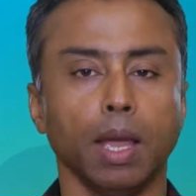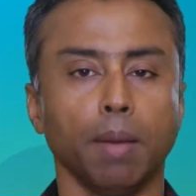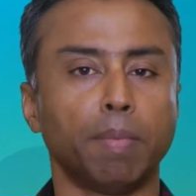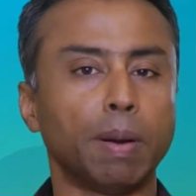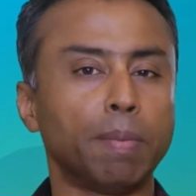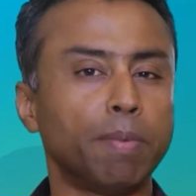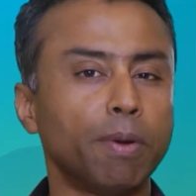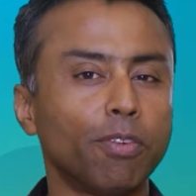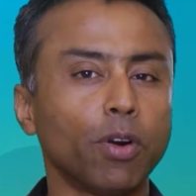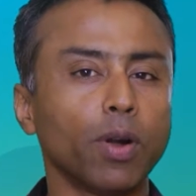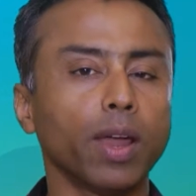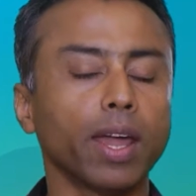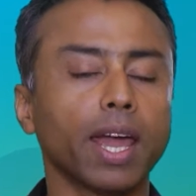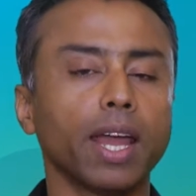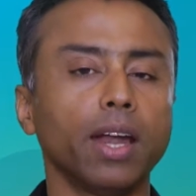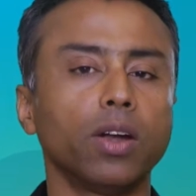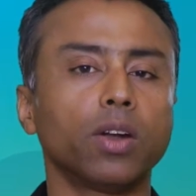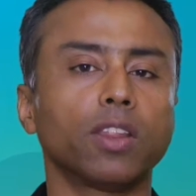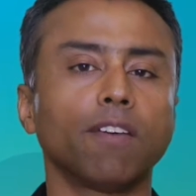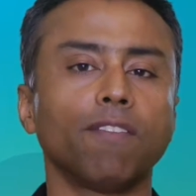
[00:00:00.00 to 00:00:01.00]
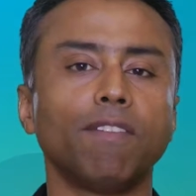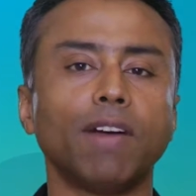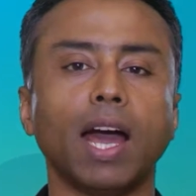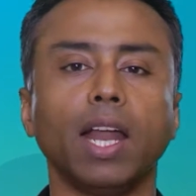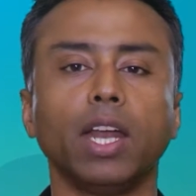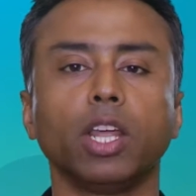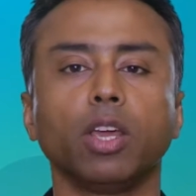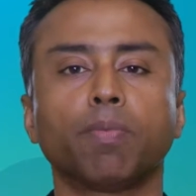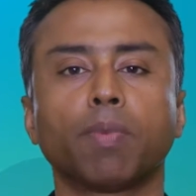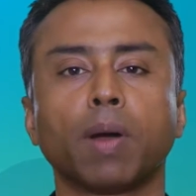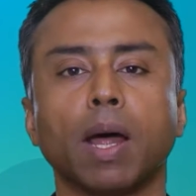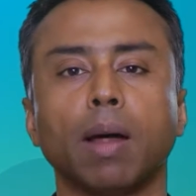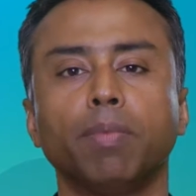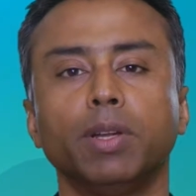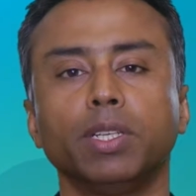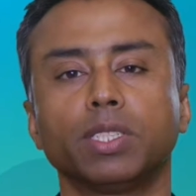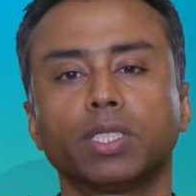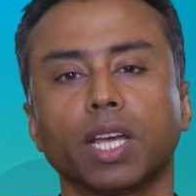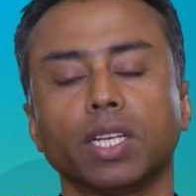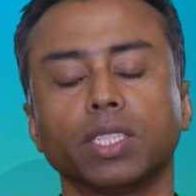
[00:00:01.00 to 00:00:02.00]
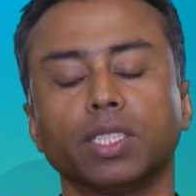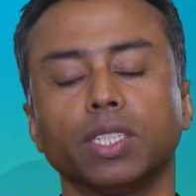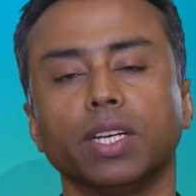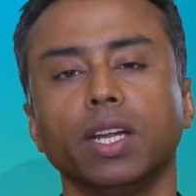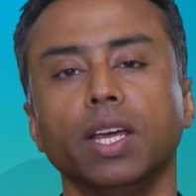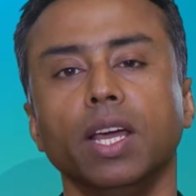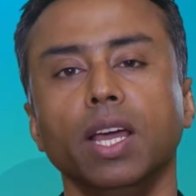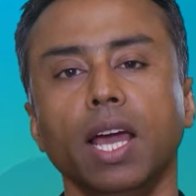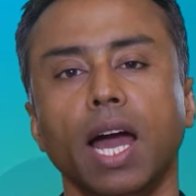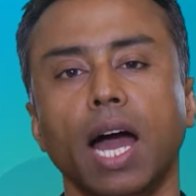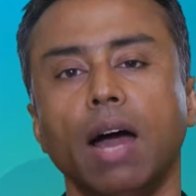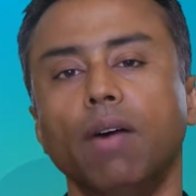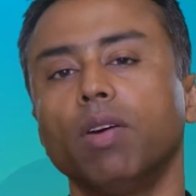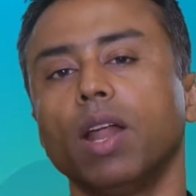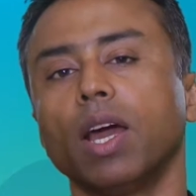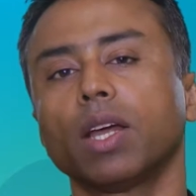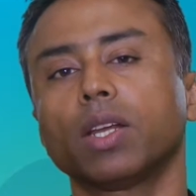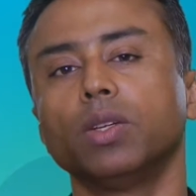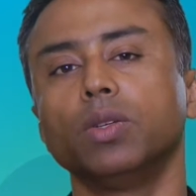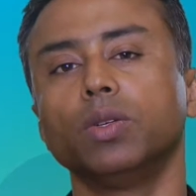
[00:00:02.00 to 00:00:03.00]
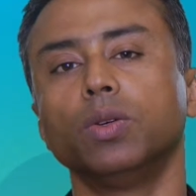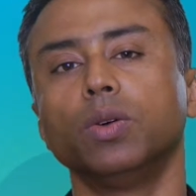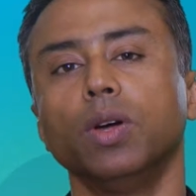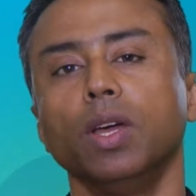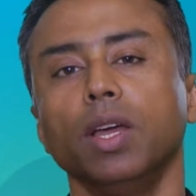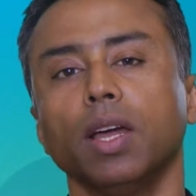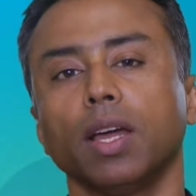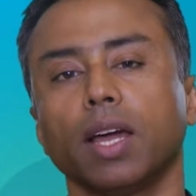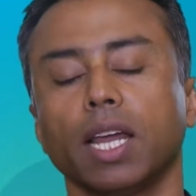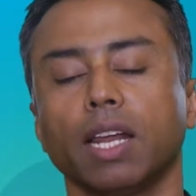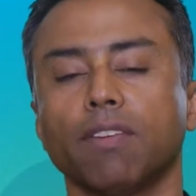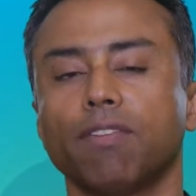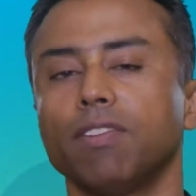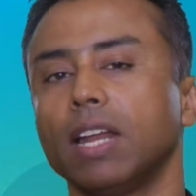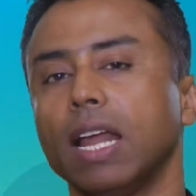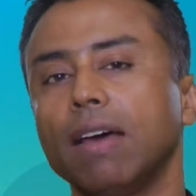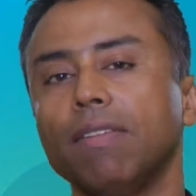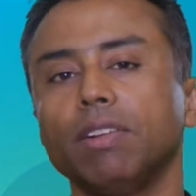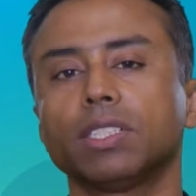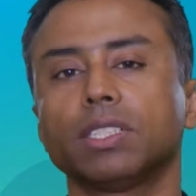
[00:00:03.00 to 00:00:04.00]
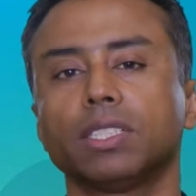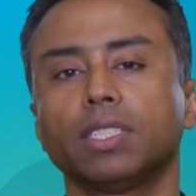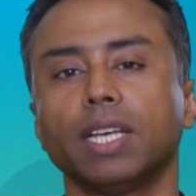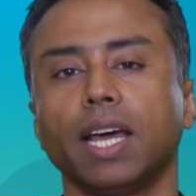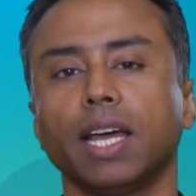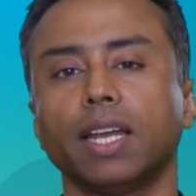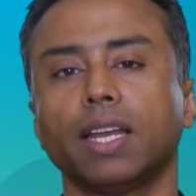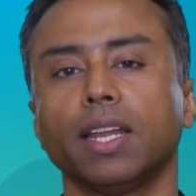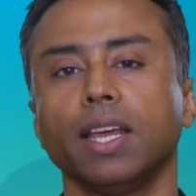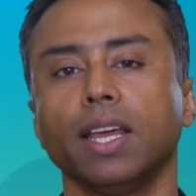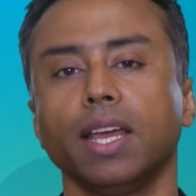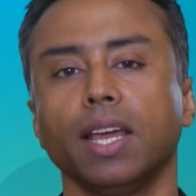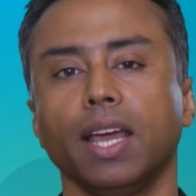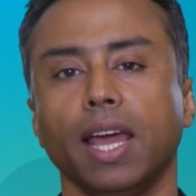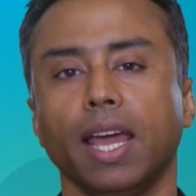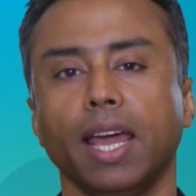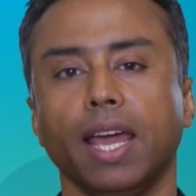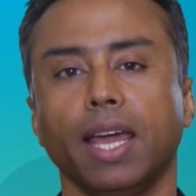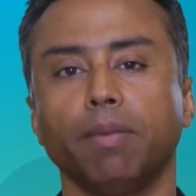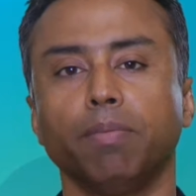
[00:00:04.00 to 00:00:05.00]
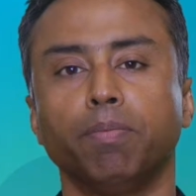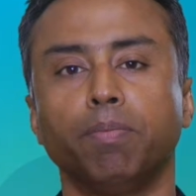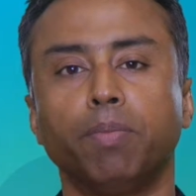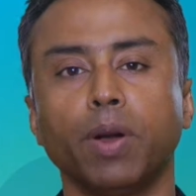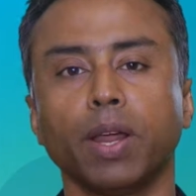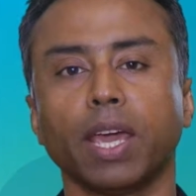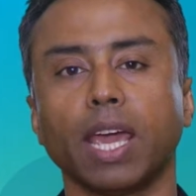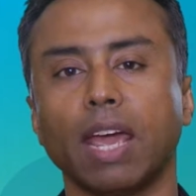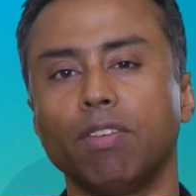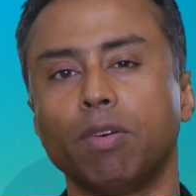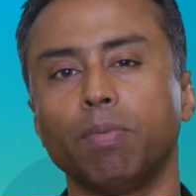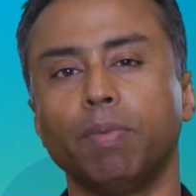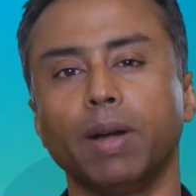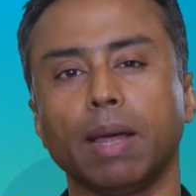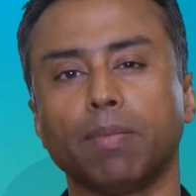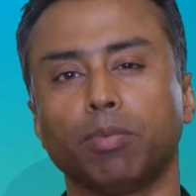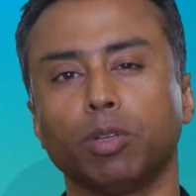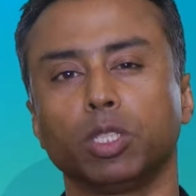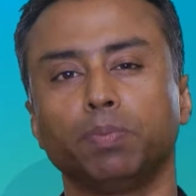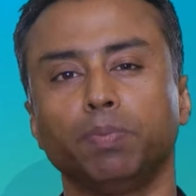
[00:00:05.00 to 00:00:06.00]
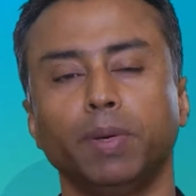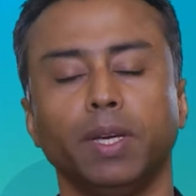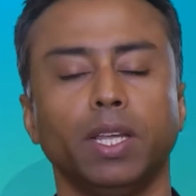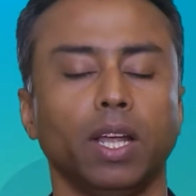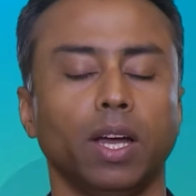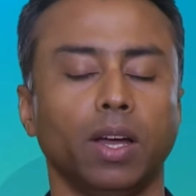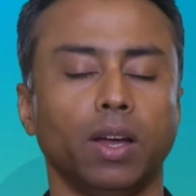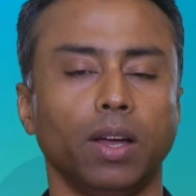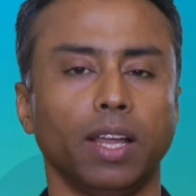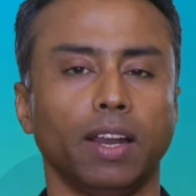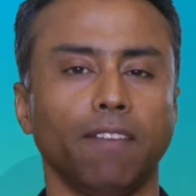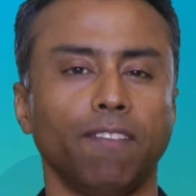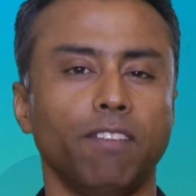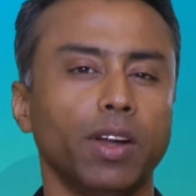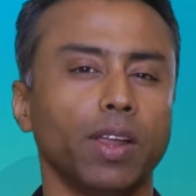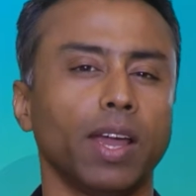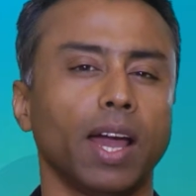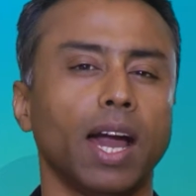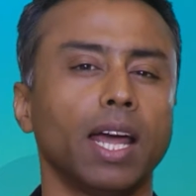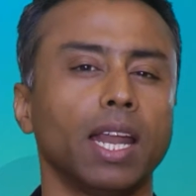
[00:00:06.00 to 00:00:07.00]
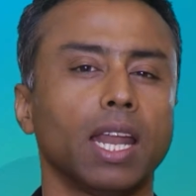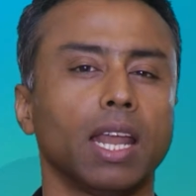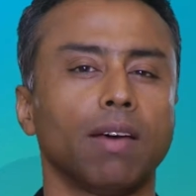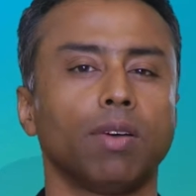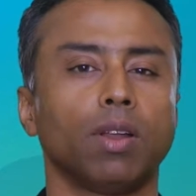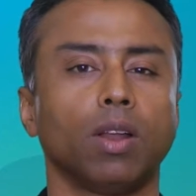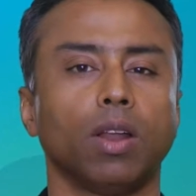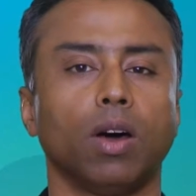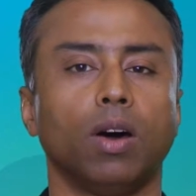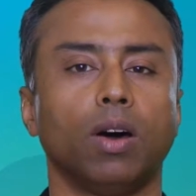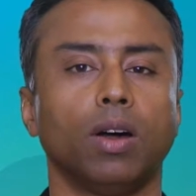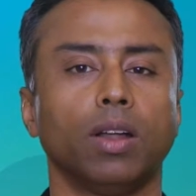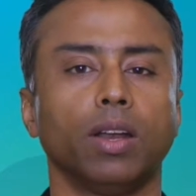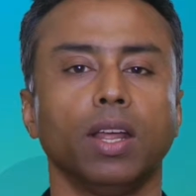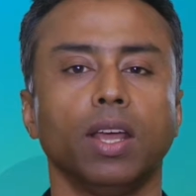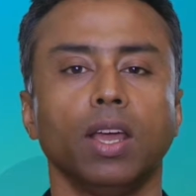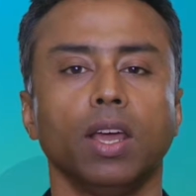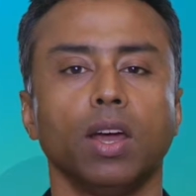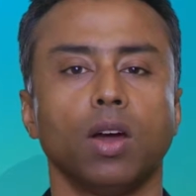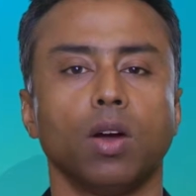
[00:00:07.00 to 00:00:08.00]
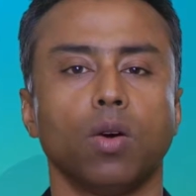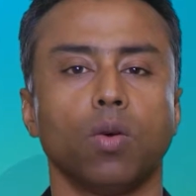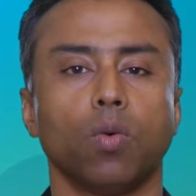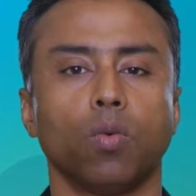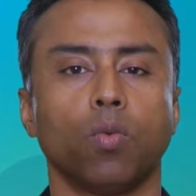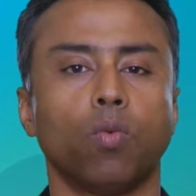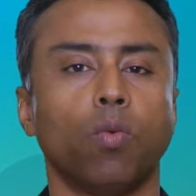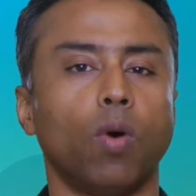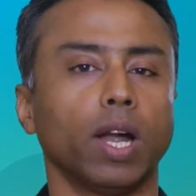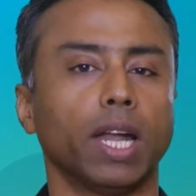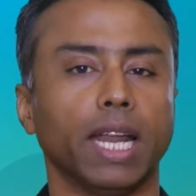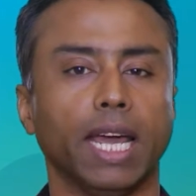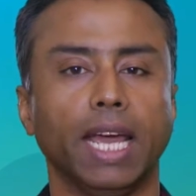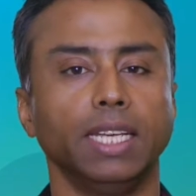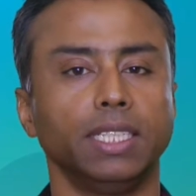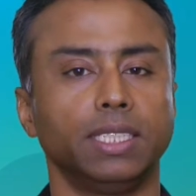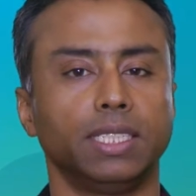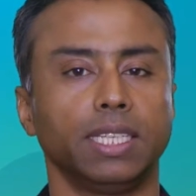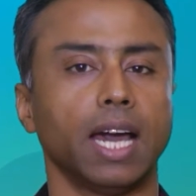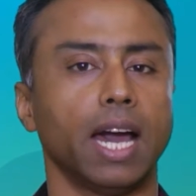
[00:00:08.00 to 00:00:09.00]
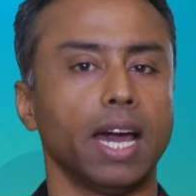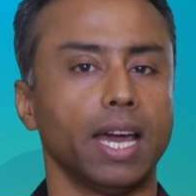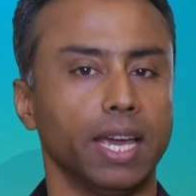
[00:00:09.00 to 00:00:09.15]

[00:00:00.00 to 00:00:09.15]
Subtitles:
But before I get into the value prop discussion, I would like to kind of level set and bring everybody up to speed at a very high level on what ACI